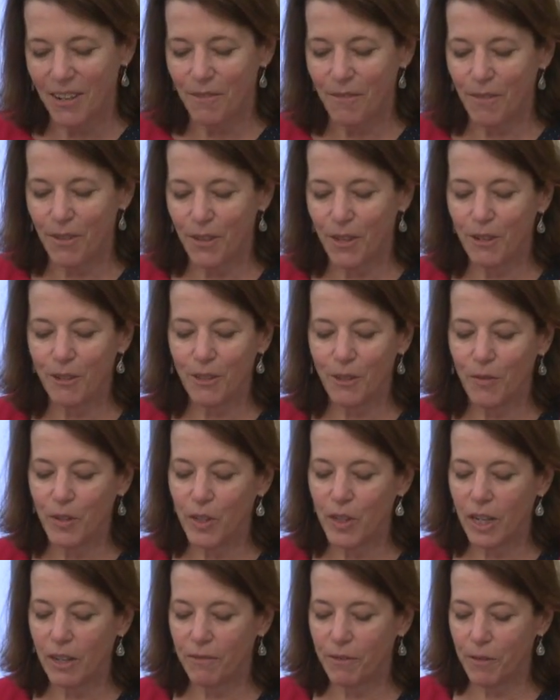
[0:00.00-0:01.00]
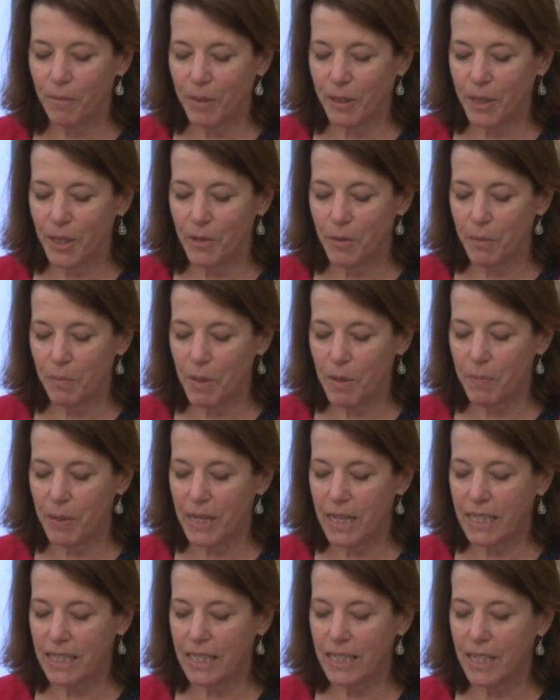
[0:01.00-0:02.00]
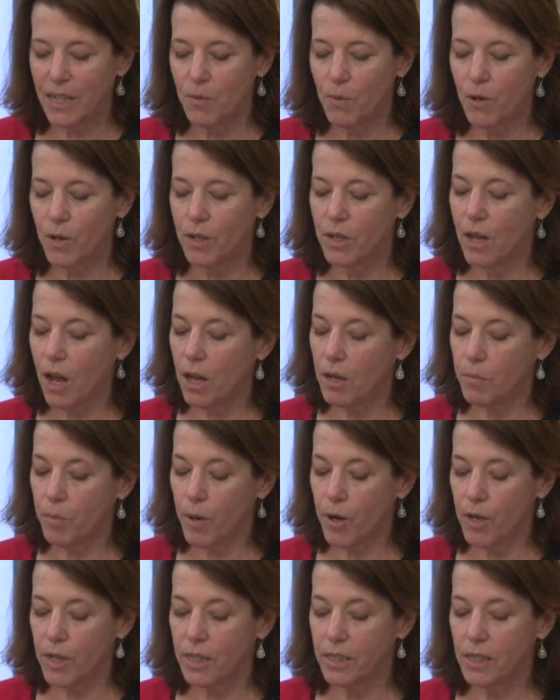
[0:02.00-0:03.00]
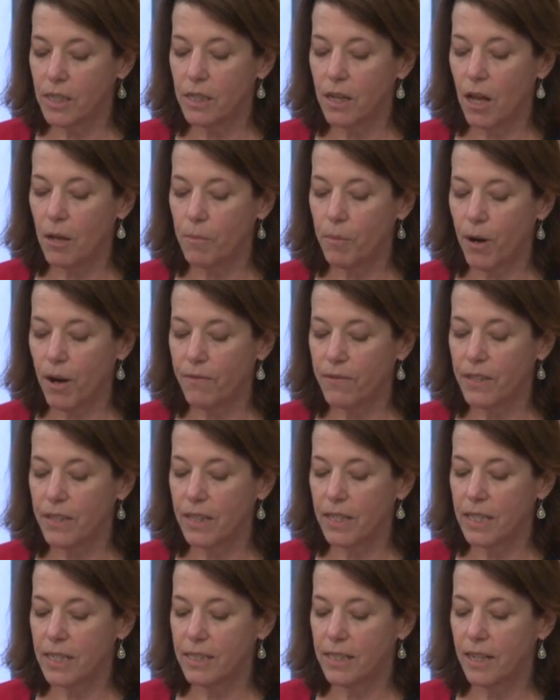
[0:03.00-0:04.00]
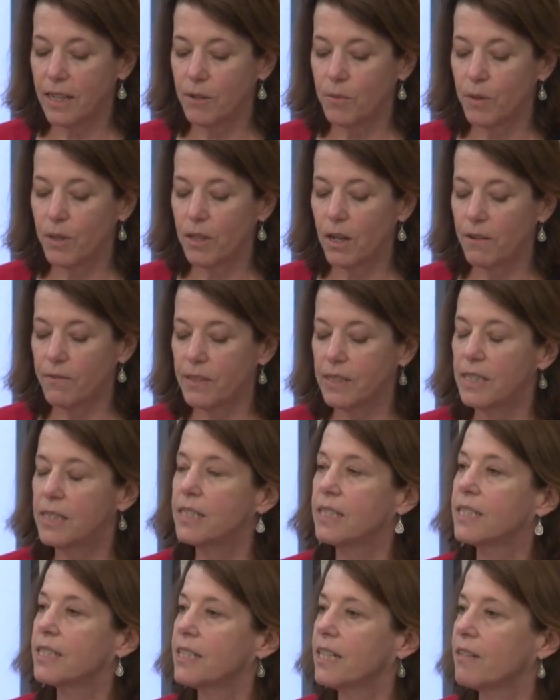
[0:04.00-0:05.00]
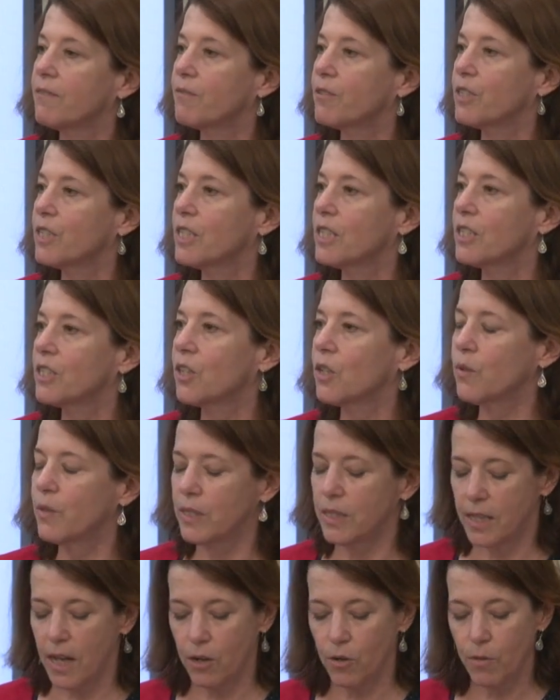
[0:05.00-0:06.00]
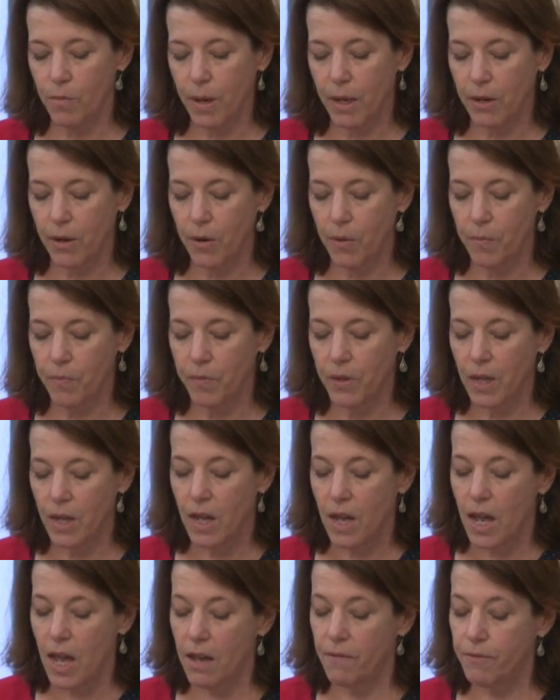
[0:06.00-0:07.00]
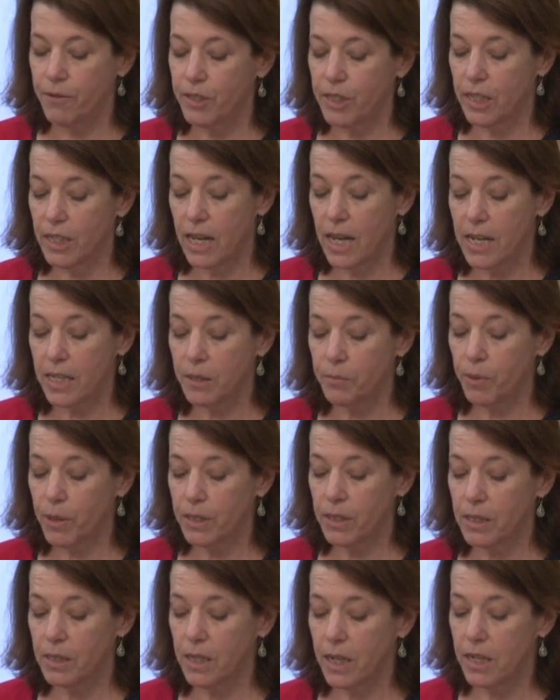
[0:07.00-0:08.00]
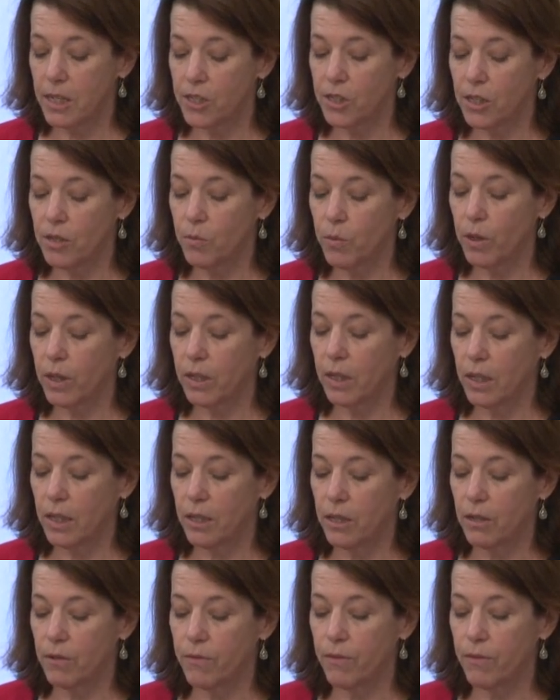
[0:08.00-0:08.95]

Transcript: For those of you not familiar with P P I C, we're a nonpartisan, nonprofit think tank with offices in San Francisco and Sacramento. And for today's presentation, we're going to hear